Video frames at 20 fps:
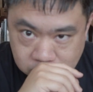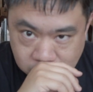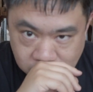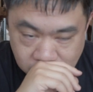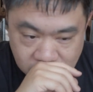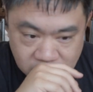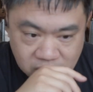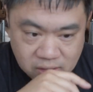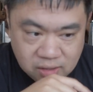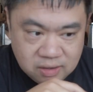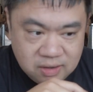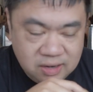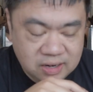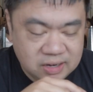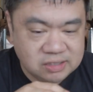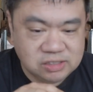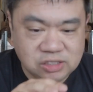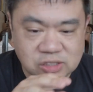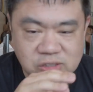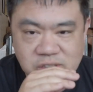
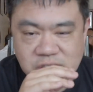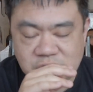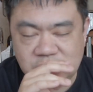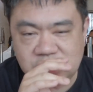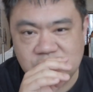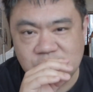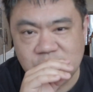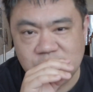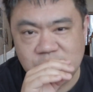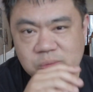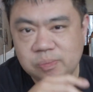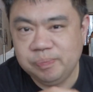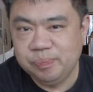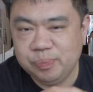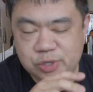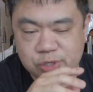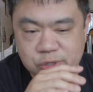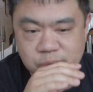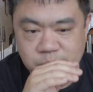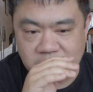it's only
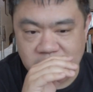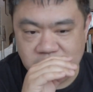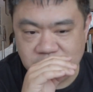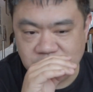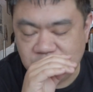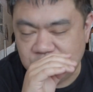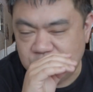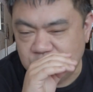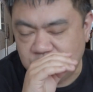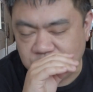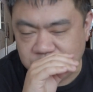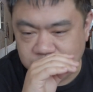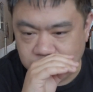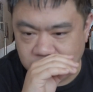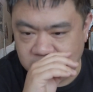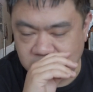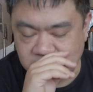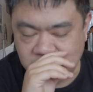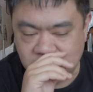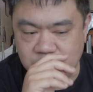3
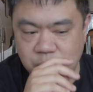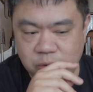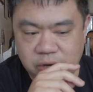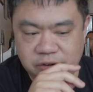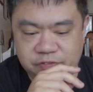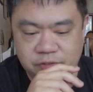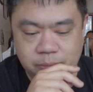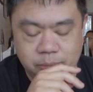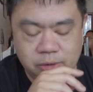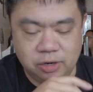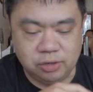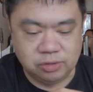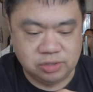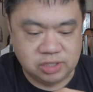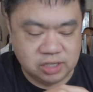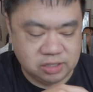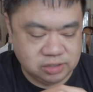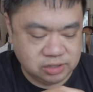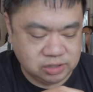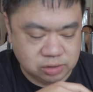miles away from our
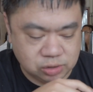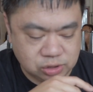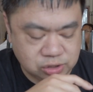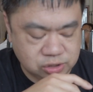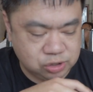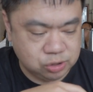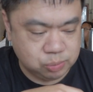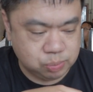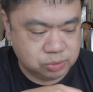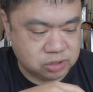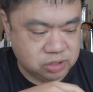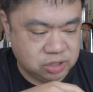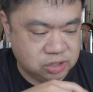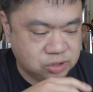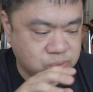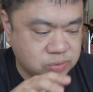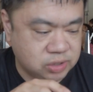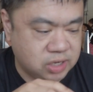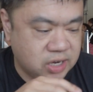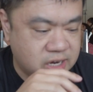hotel, so it's super close.
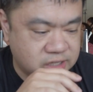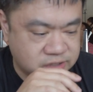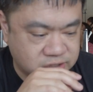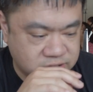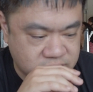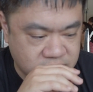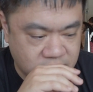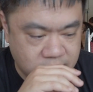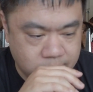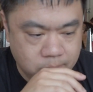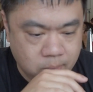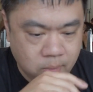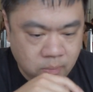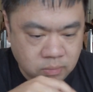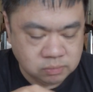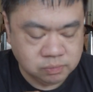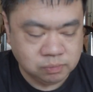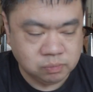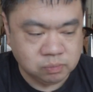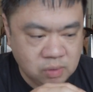We could actually come
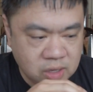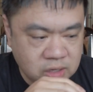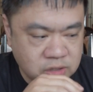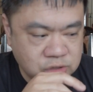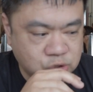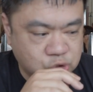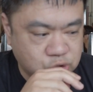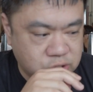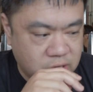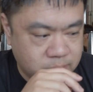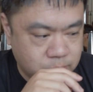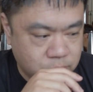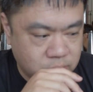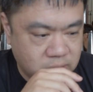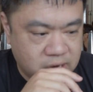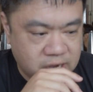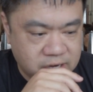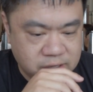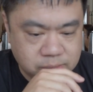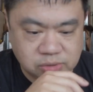try more
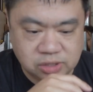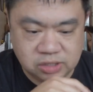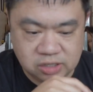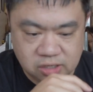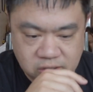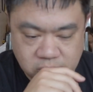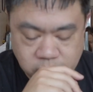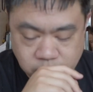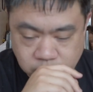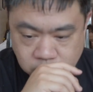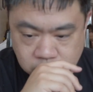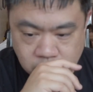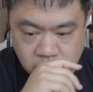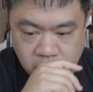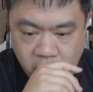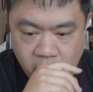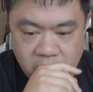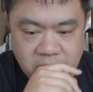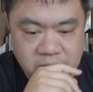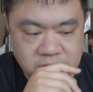items here
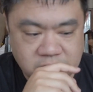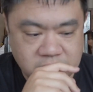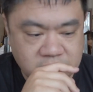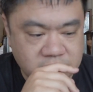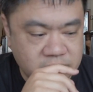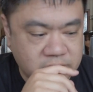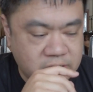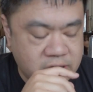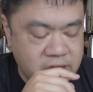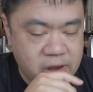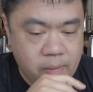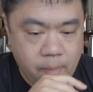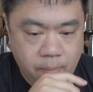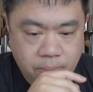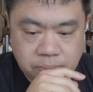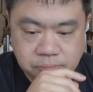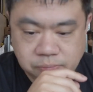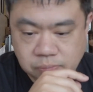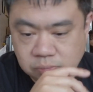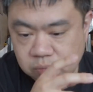on another day.
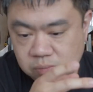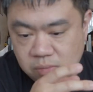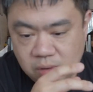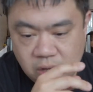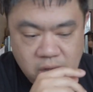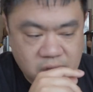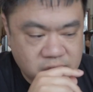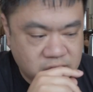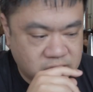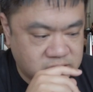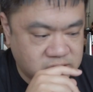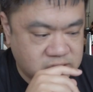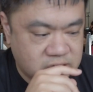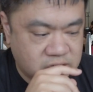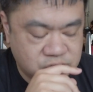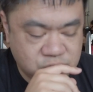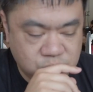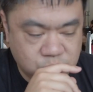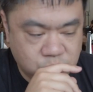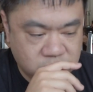I think it's
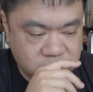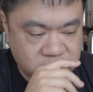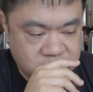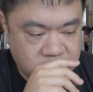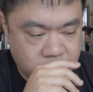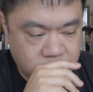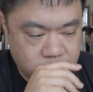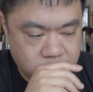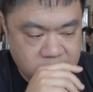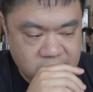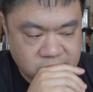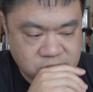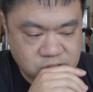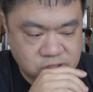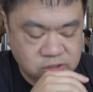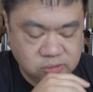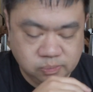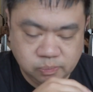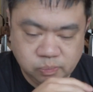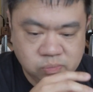actually worth coming back
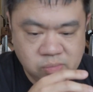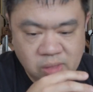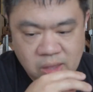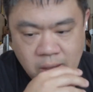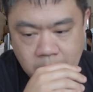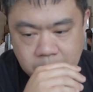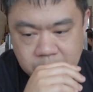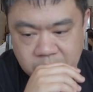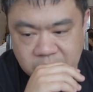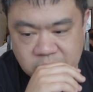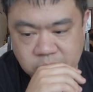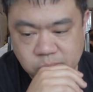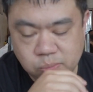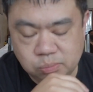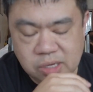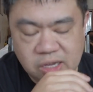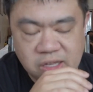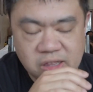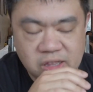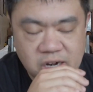to. But
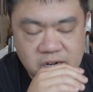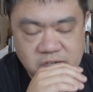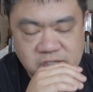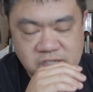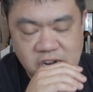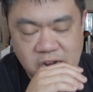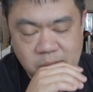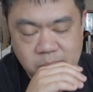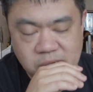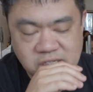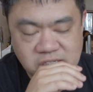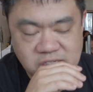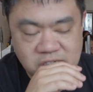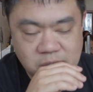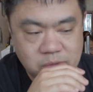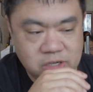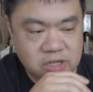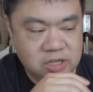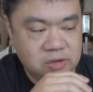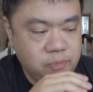being that our time is
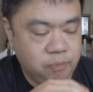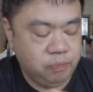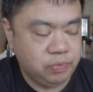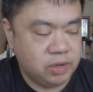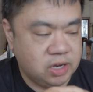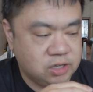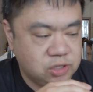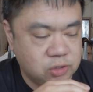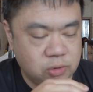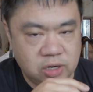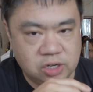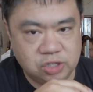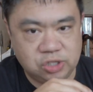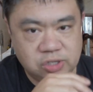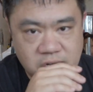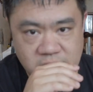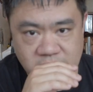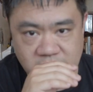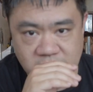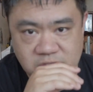limited, I do want to
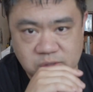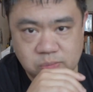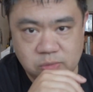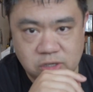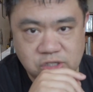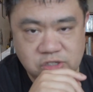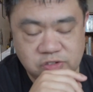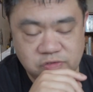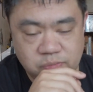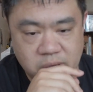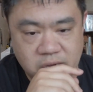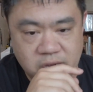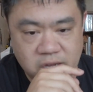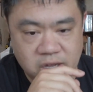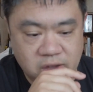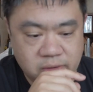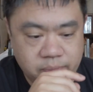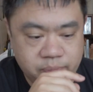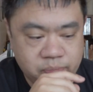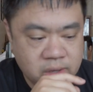try to get as much of my
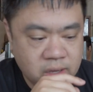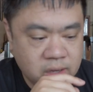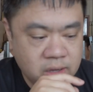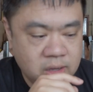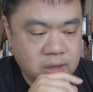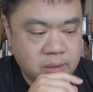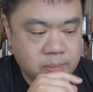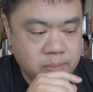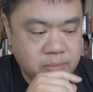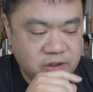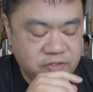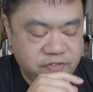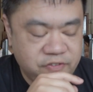my